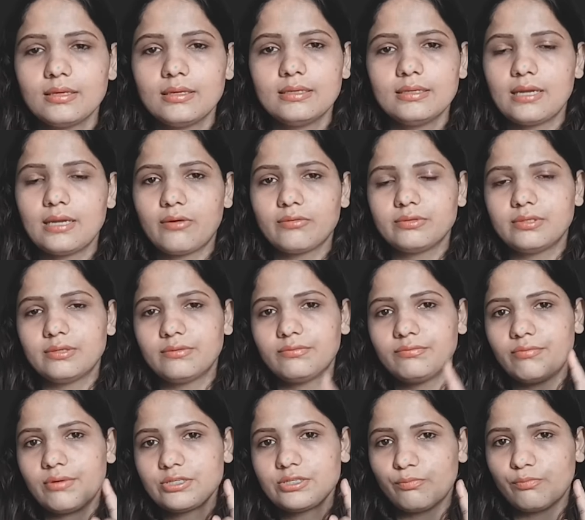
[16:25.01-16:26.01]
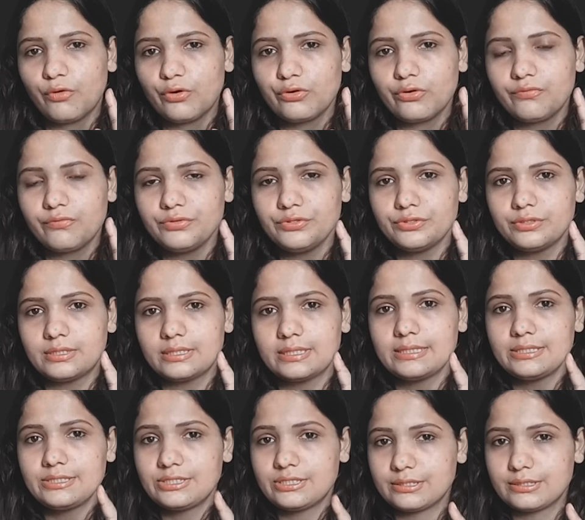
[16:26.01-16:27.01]
Now the first mode of
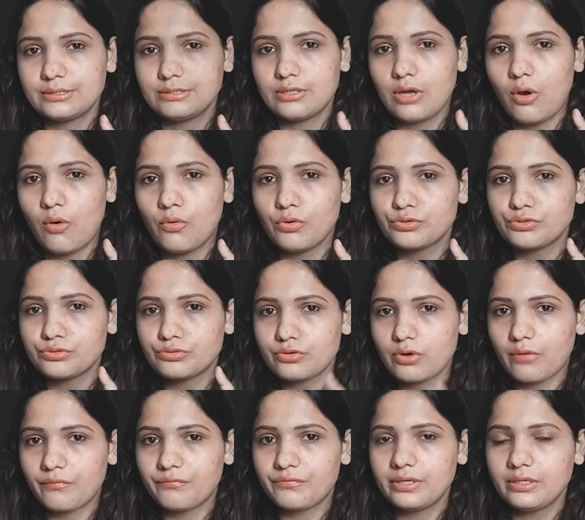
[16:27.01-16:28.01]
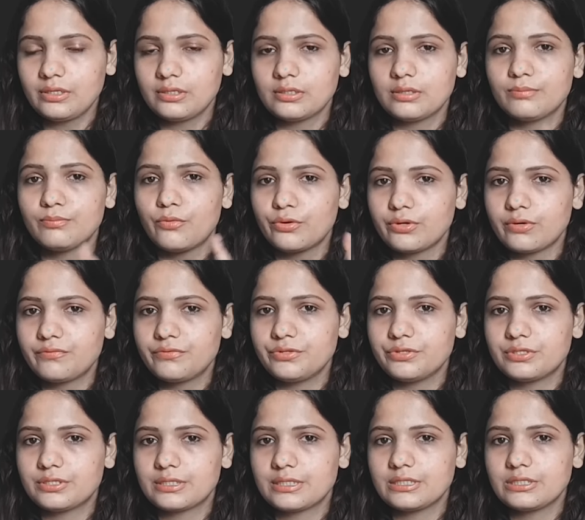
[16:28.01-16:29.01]
nutrition, the autotrophic mode of
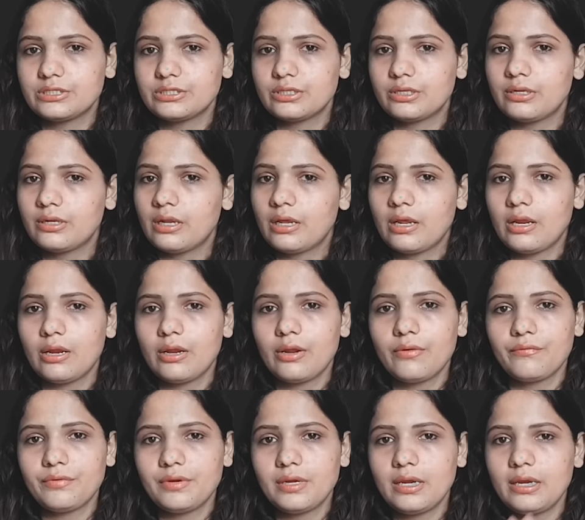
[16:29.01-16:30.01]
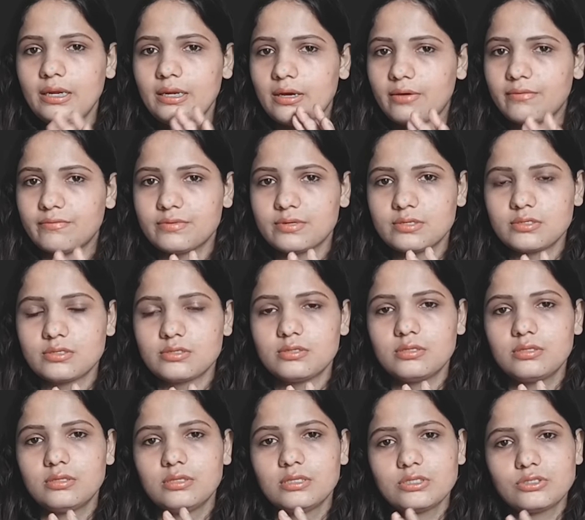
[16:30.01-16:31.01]
nutrition, we covered
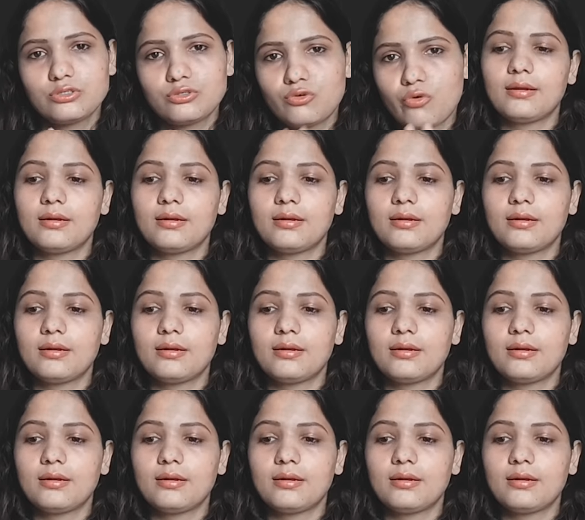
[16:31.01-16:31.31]
this topic.